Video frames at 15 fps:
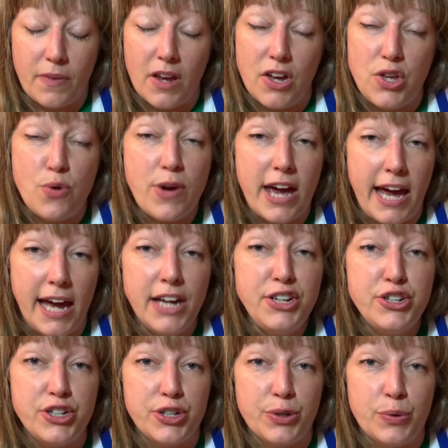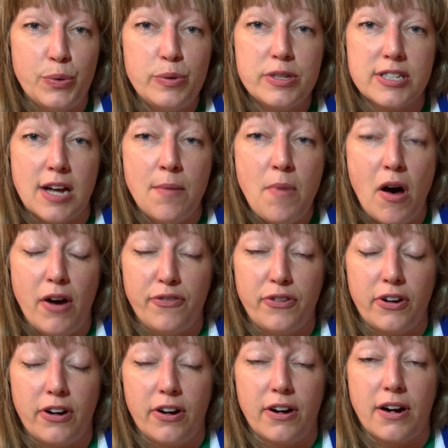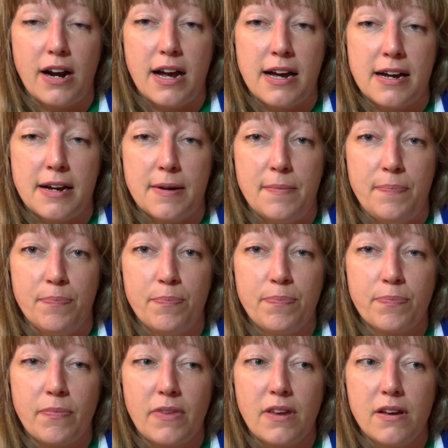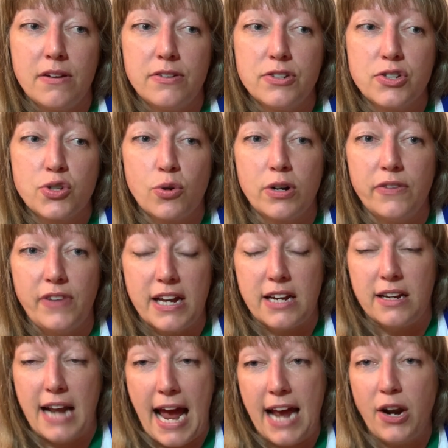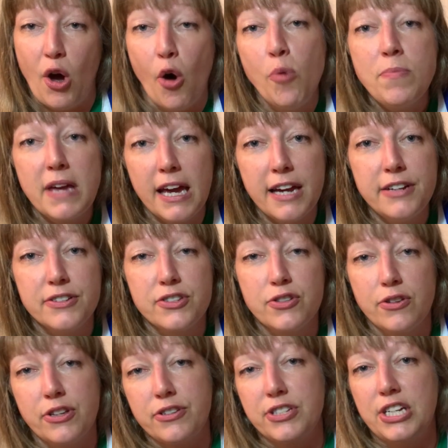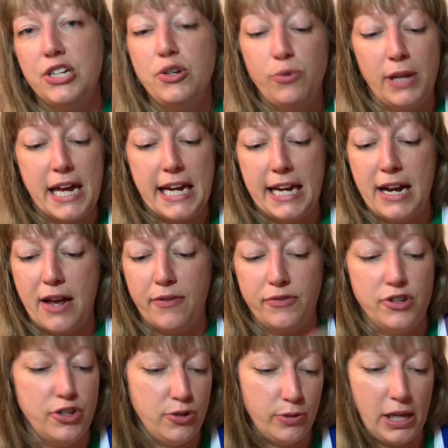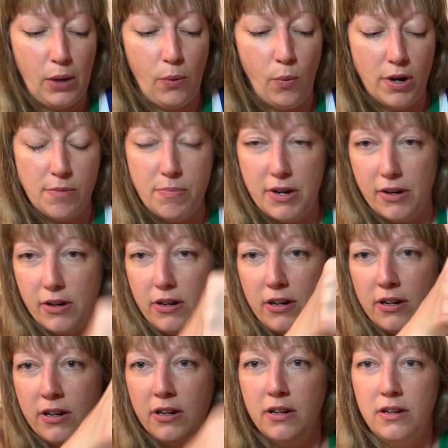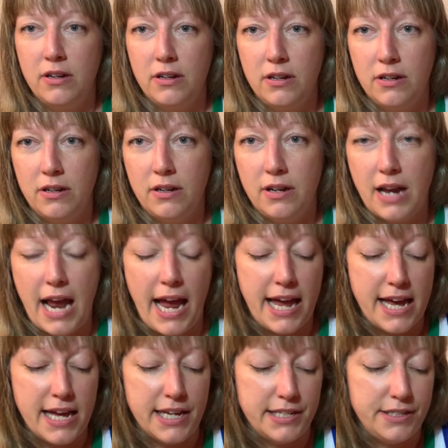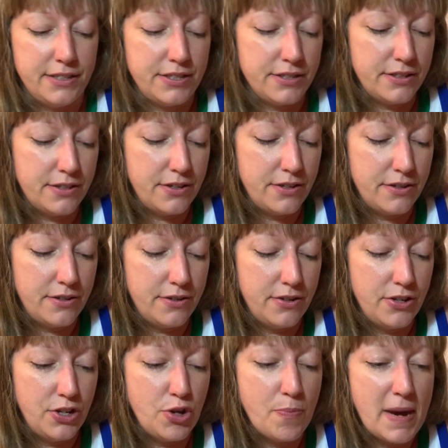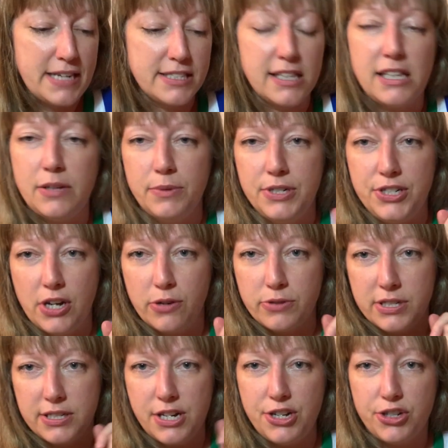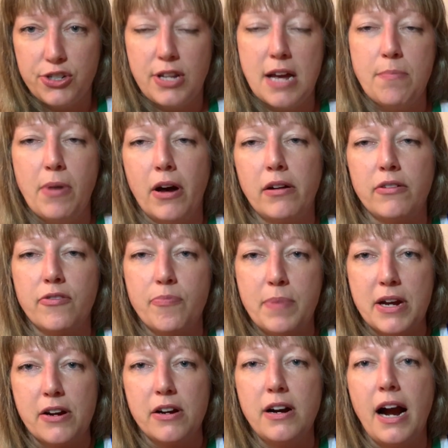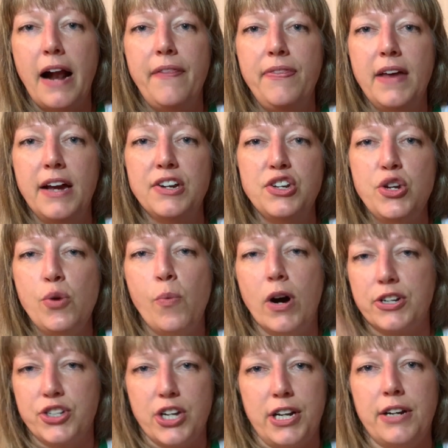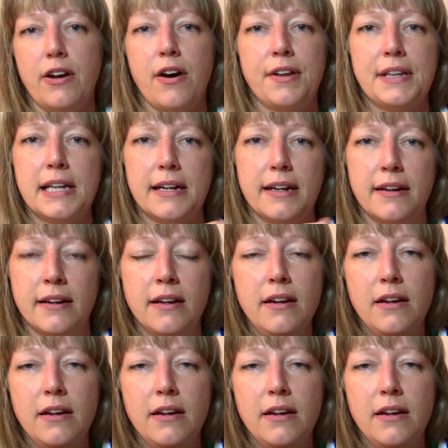You can do, some offer sort of like an at-home kit, so they'll send you like enough to do like 1 beer, and you basically would dose each like bottle of beer, and then you watch like an online